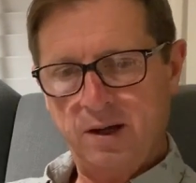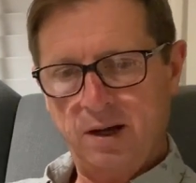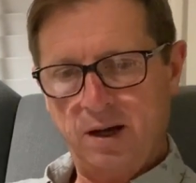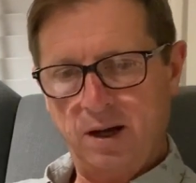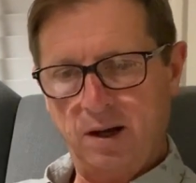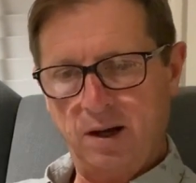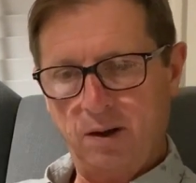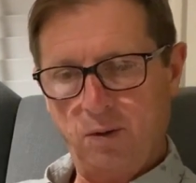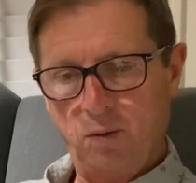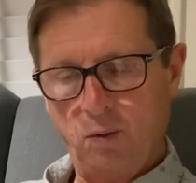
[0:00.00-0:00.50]
uh,
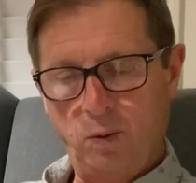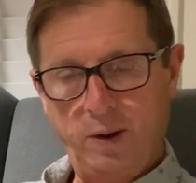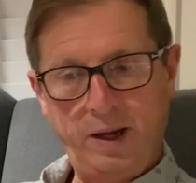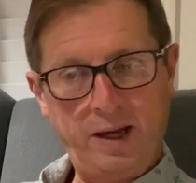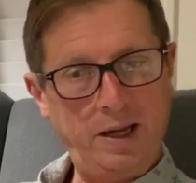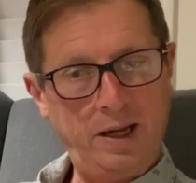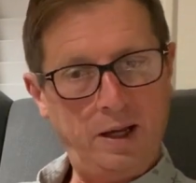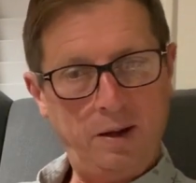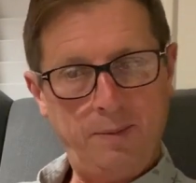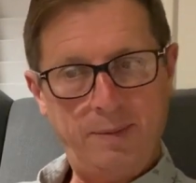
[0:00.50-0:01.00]

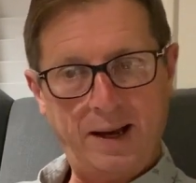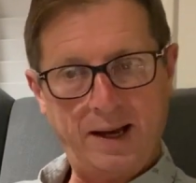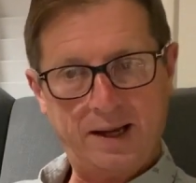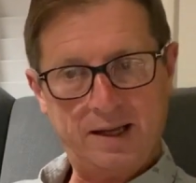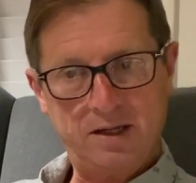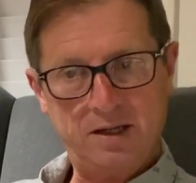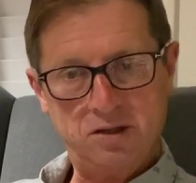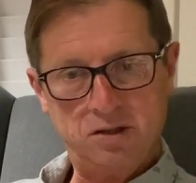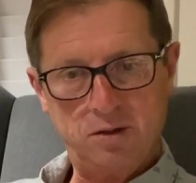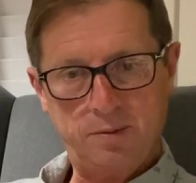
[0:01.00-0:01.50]
way back
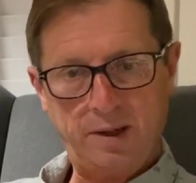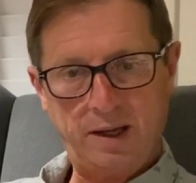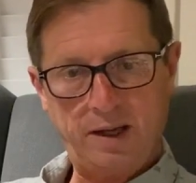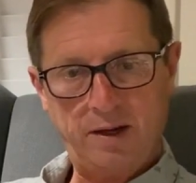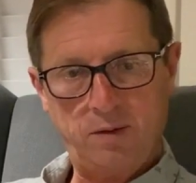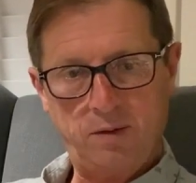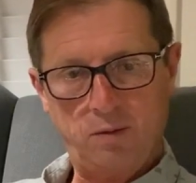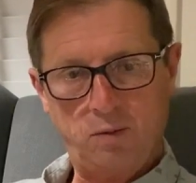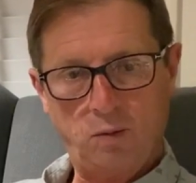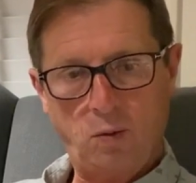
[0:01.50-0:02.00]
in Japan,
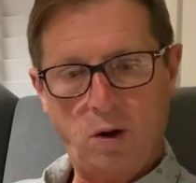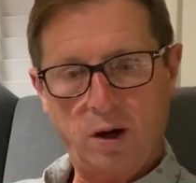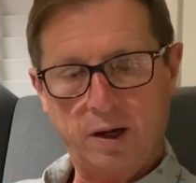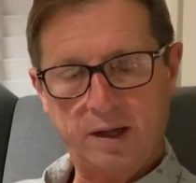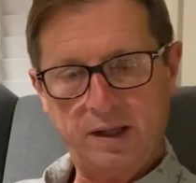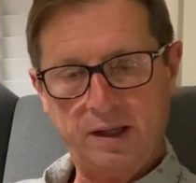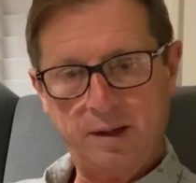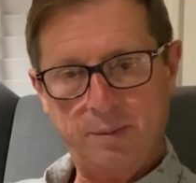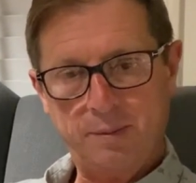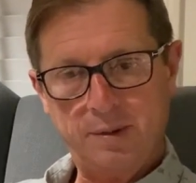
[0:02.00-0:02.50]

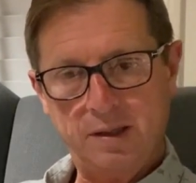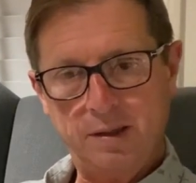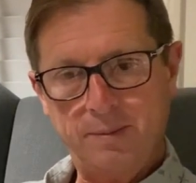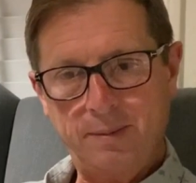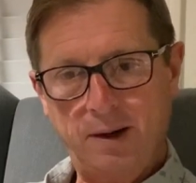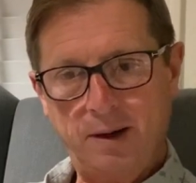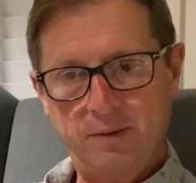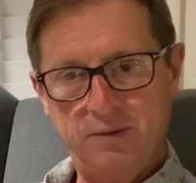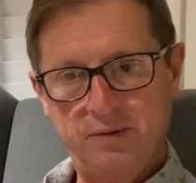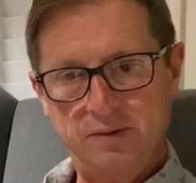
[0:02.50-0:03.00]
walking up in the
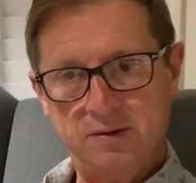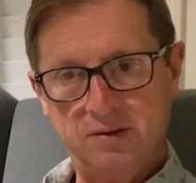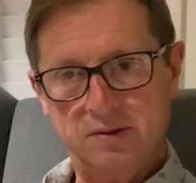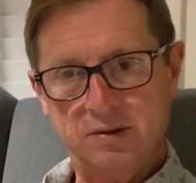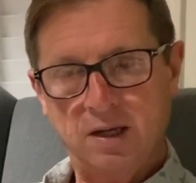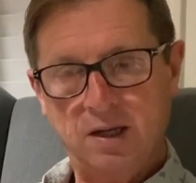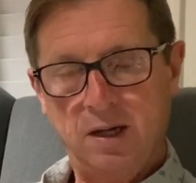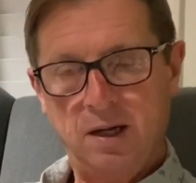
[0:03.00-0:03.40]
mountains